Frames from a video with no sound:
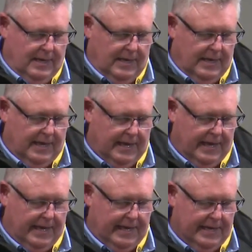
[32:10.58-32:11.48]

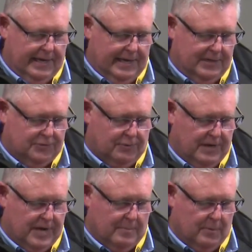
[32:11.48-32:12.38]
His ring
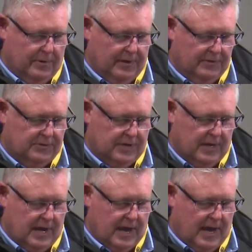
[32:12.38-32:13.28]
number is
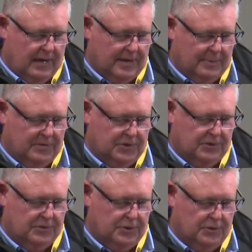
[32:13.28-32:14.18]

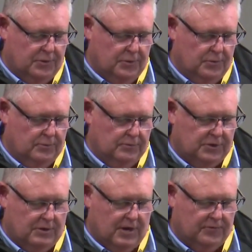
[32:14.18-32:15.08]

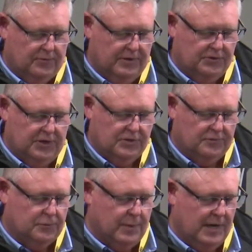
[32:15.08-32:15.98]
WC2036 of
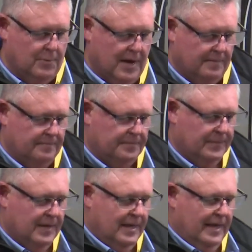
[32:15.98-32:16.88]
21.
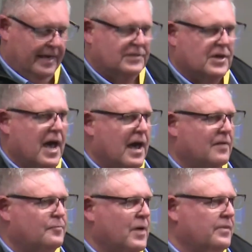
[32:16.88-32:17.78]
He's a
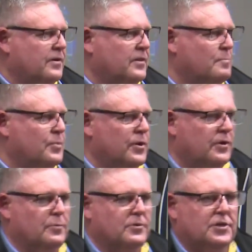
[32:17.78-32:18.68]
half-brother to the bird
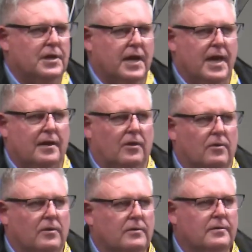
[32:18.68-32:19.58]
that was in your catalogue,
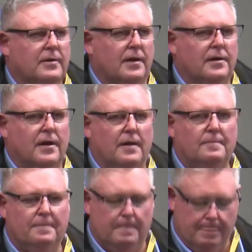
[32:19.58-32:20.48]
okay?
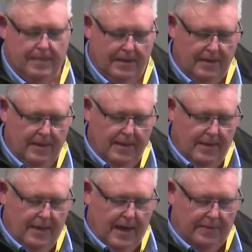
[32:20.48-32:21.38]

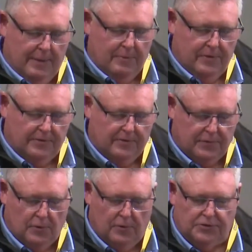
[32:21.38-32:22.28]
And then we've got, of
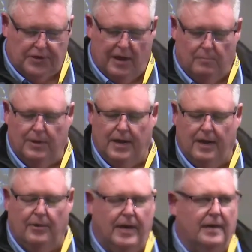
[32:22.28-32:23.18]
course, the albino hen.